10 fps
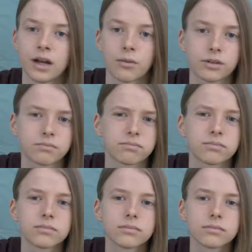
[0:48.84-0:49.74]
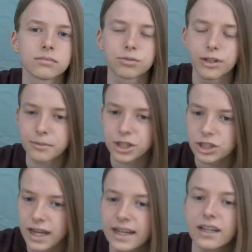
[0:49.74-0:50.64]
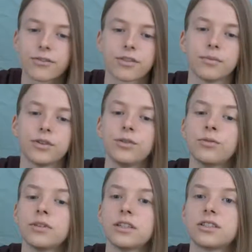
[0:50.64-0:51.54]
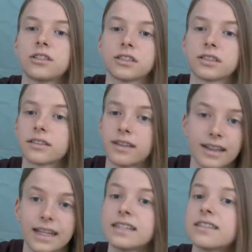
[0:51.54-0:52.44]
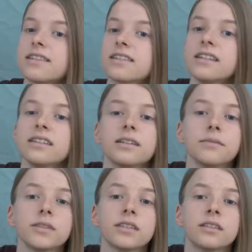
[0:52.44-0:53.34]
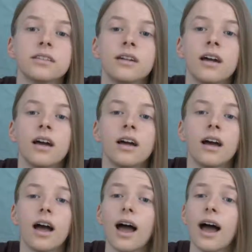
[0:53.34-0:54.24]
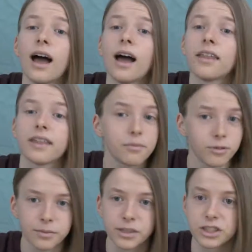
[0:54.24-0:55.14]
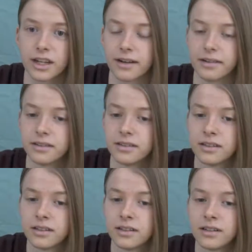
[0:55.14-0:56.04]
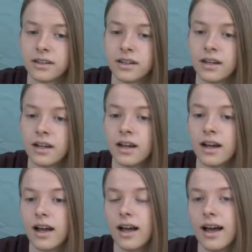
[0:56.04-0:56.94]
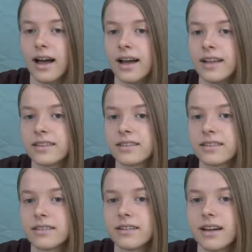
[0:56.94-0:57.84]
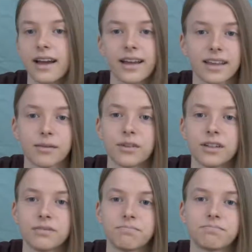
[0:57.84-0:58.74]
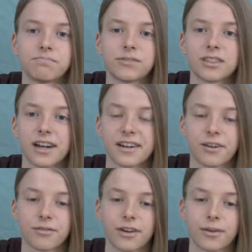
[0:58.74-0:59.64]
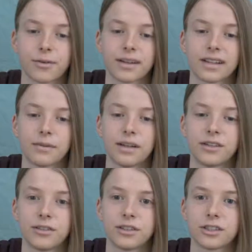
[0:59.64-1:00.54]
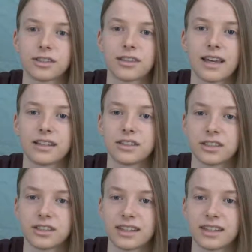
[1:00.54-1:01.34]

what pretty much any of them do is just list the symptoms, and they're pretty much done. And I guess I'm gonna start out very quickly by doing just that, just